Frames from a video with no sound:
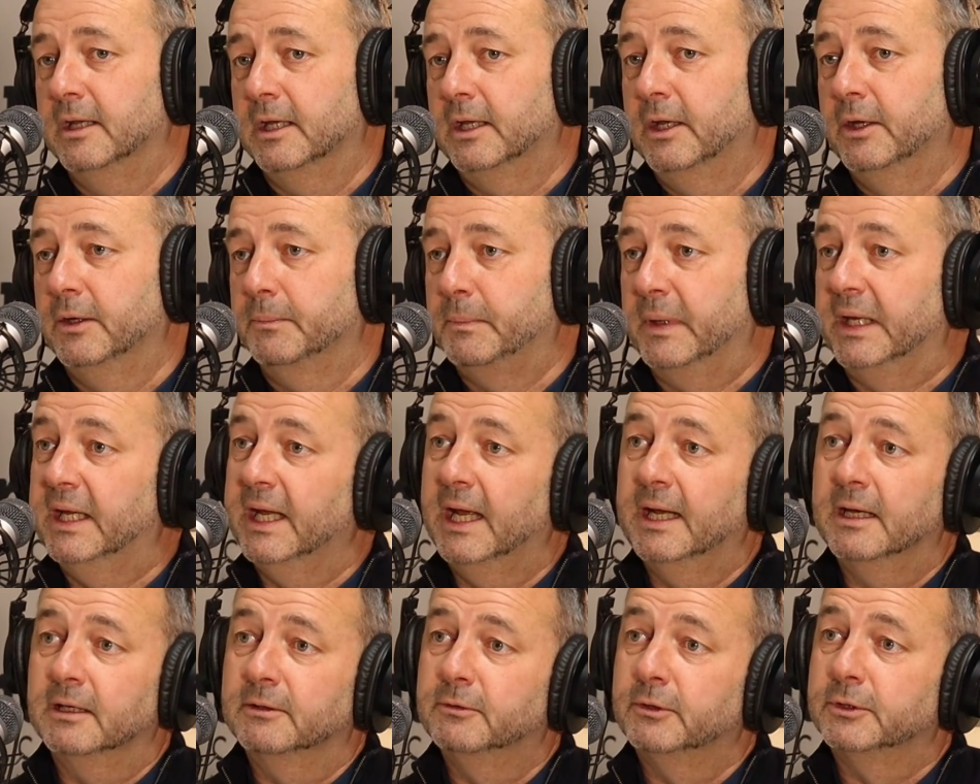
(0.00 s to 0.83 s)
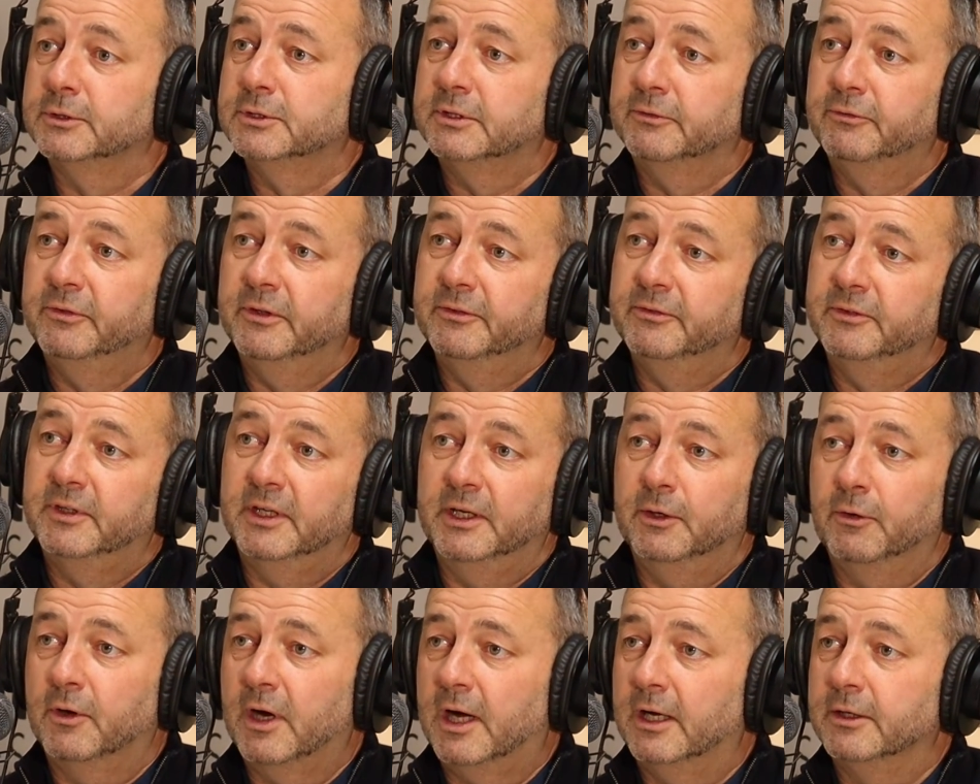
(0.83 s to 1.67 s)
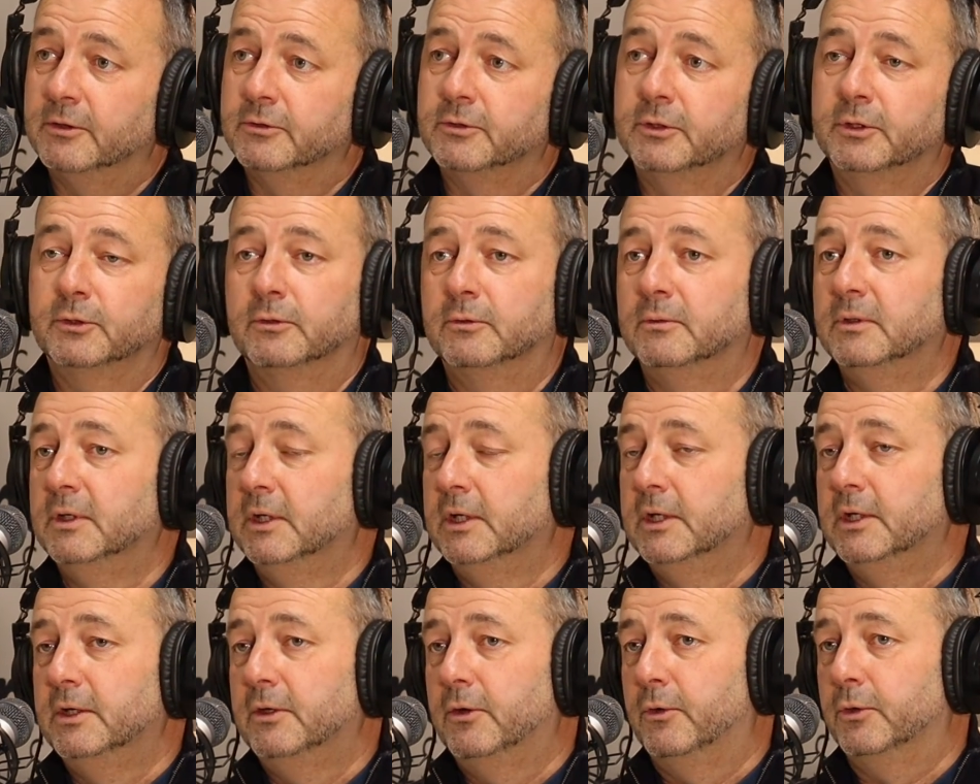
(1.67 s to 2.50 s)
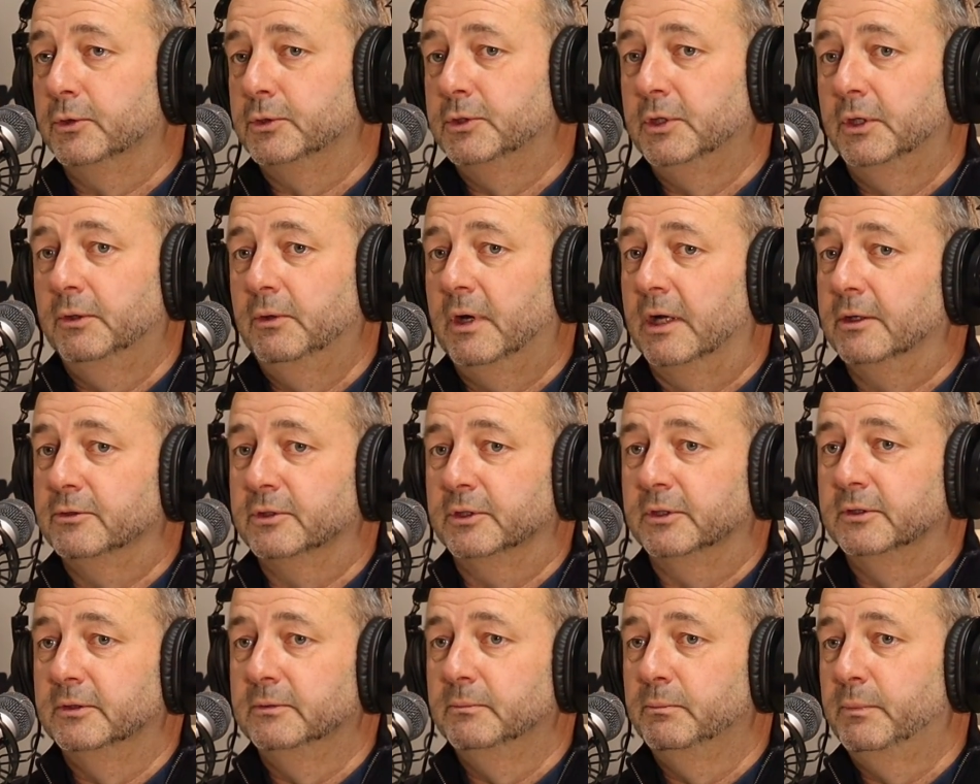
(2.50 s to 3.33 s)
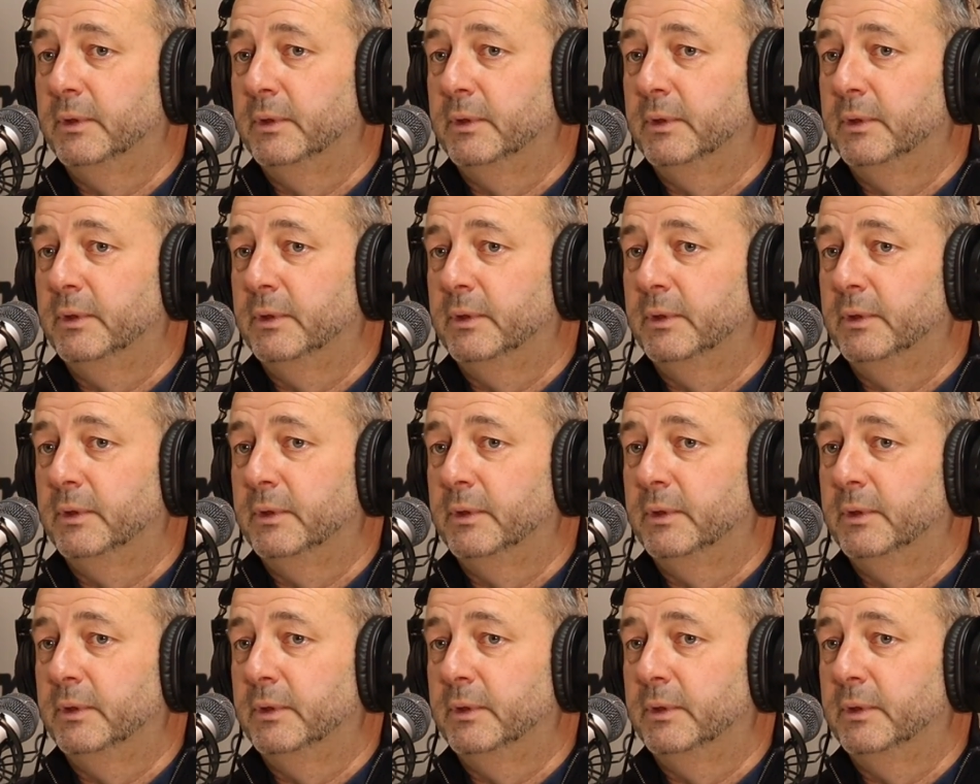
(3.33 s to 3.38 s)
it could be getting across to 50 or 100 or 200.